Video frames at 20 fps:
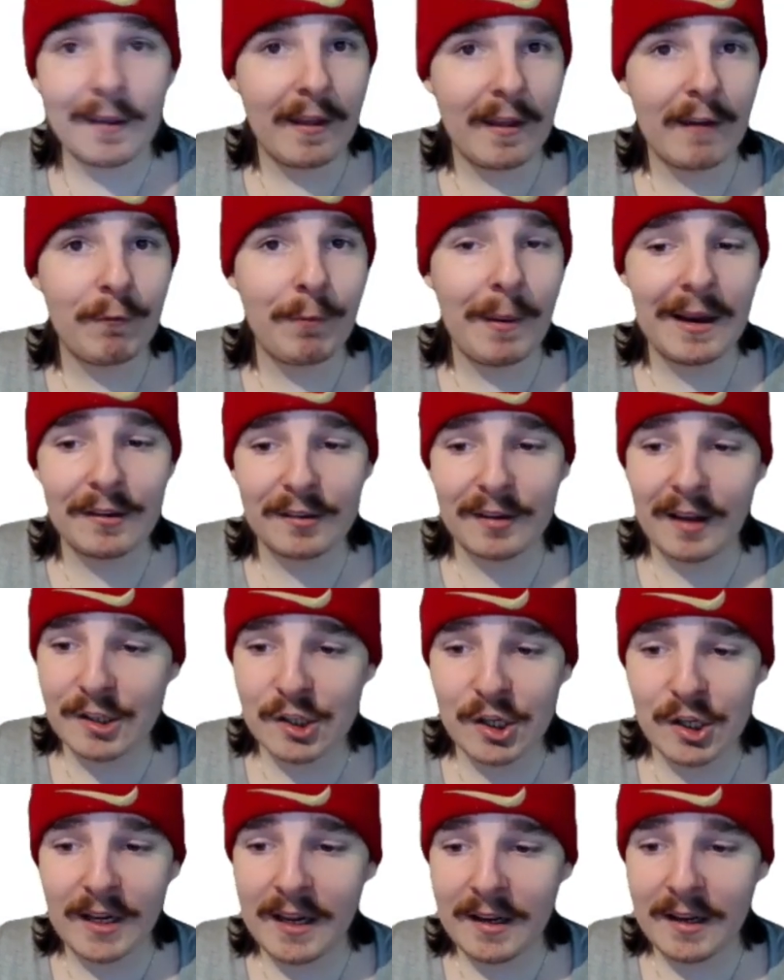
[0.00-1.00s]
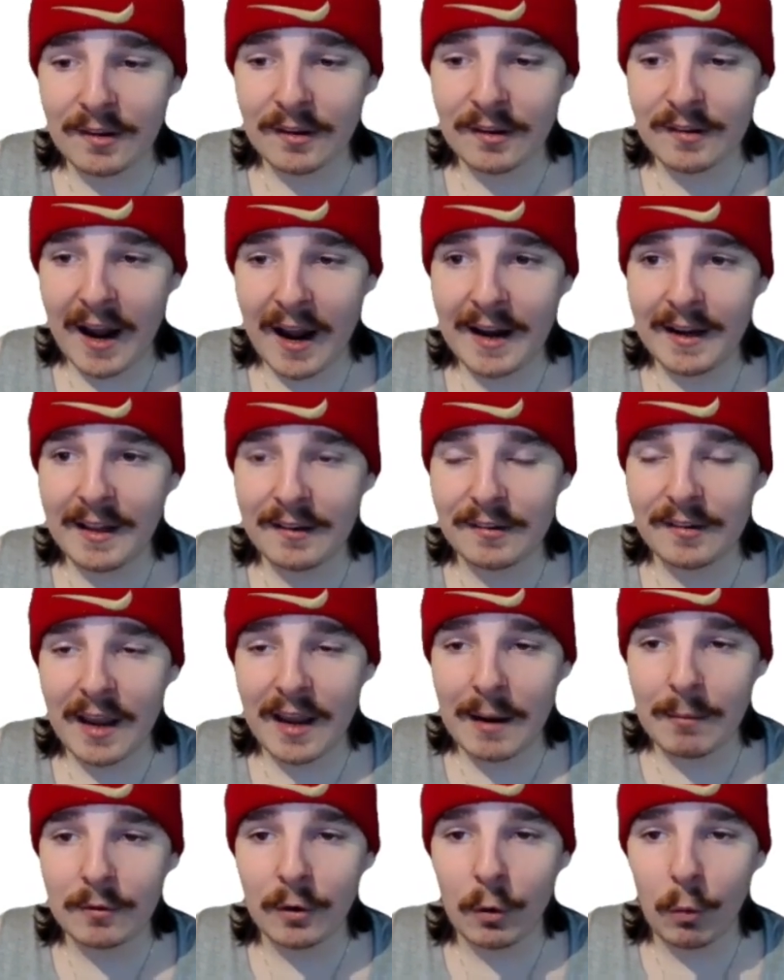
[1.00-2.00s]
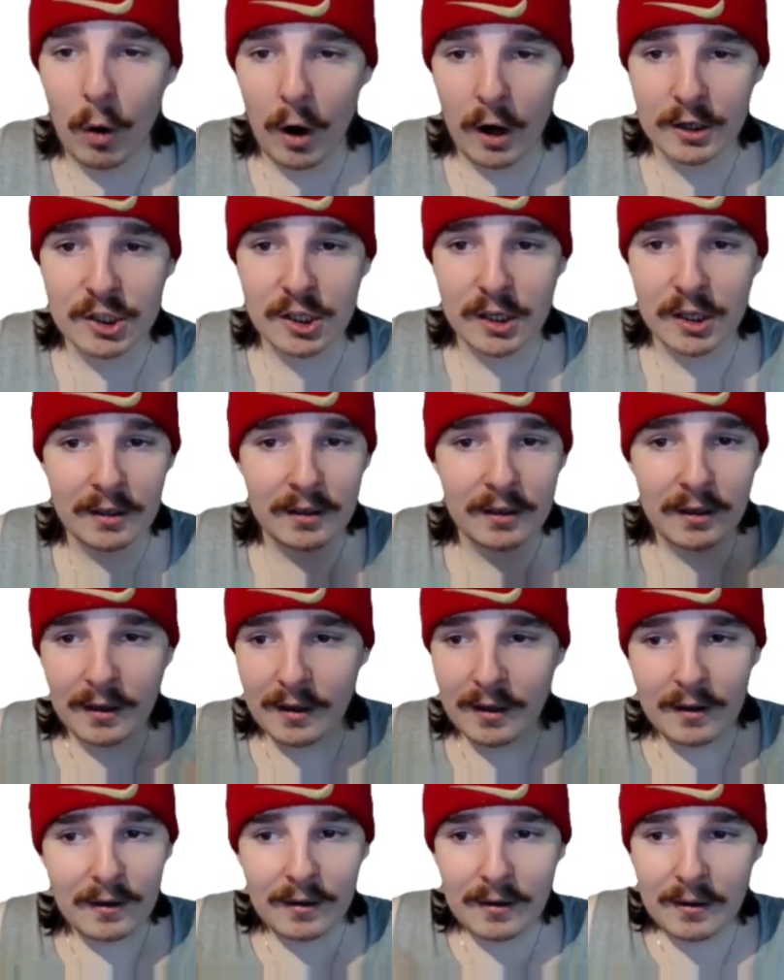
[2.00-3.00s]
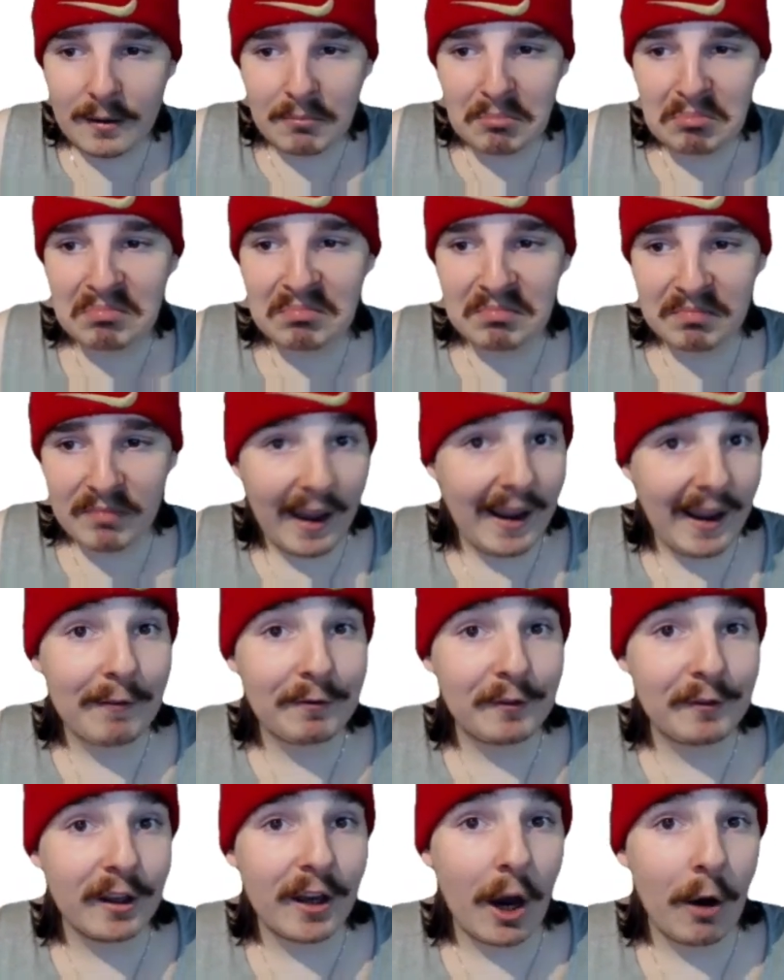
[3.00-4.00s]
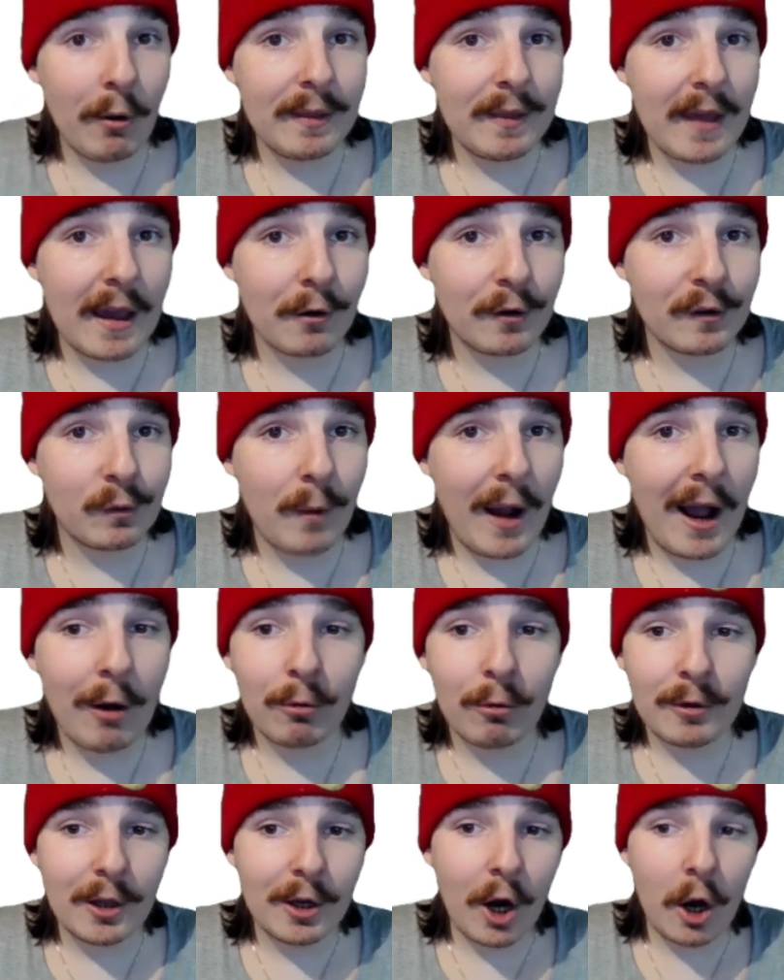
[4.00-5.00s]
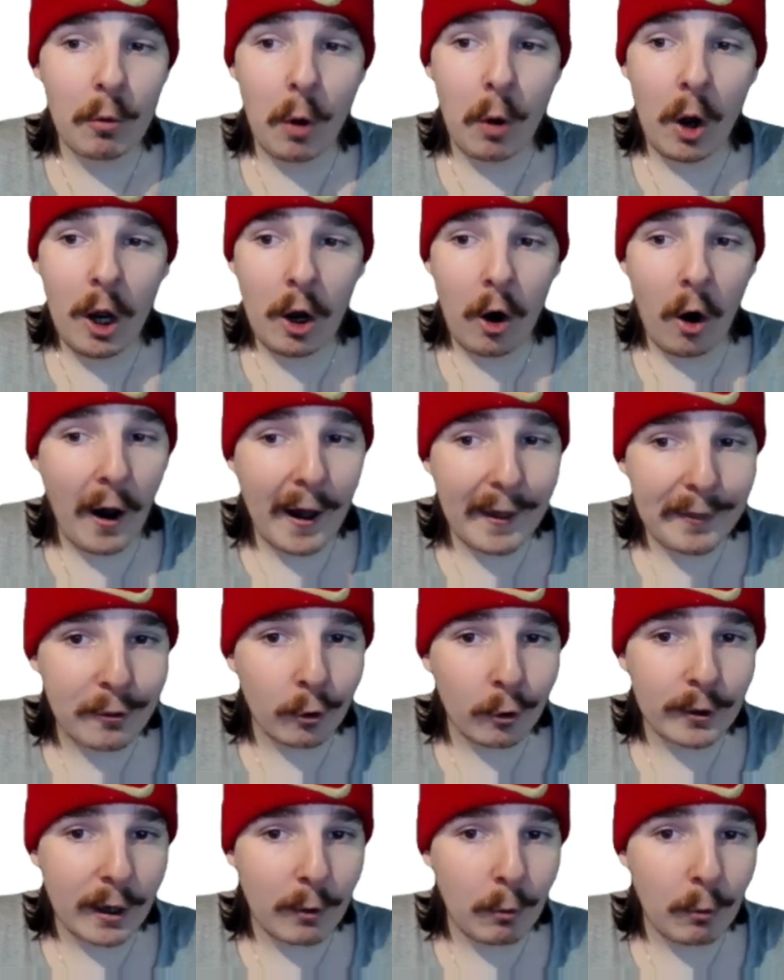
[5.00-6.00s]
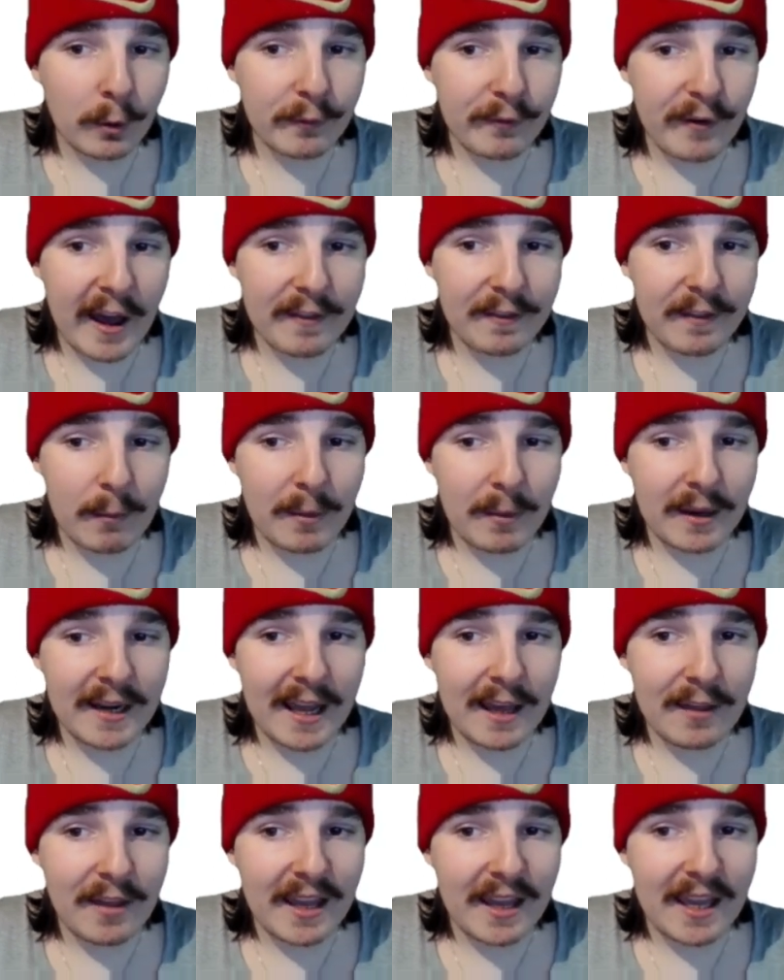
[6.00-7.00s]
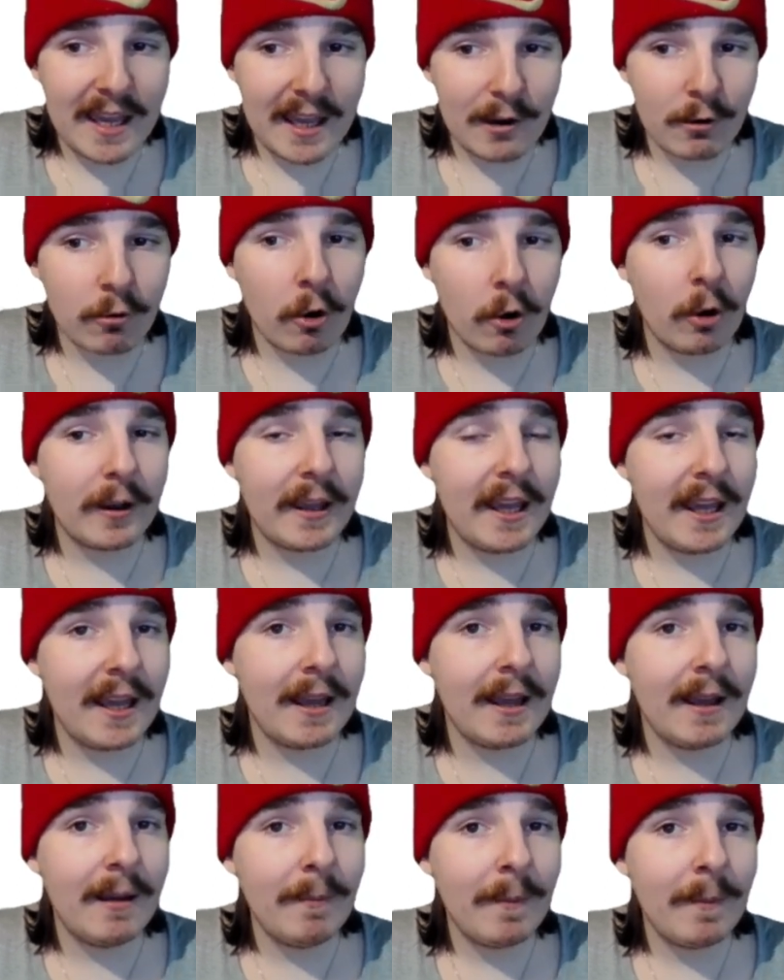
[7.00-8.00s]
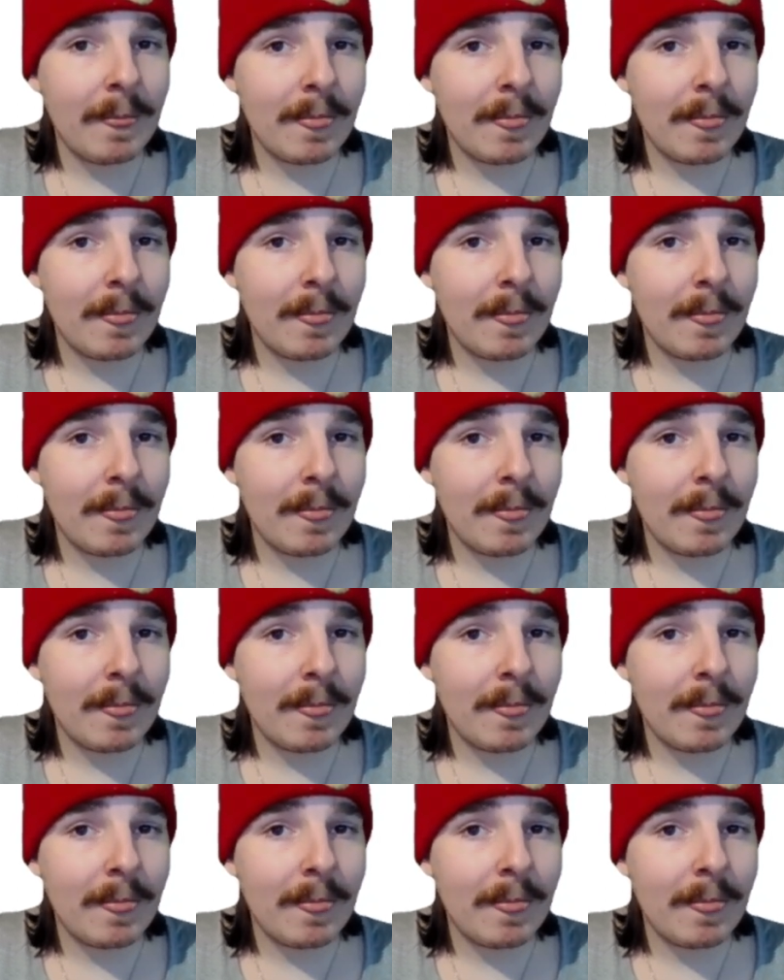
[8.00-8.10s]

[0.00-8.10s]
They've been such an entertaining team to watch, and they have to go in there as well. You know what? I thought I would have had them in either here or here.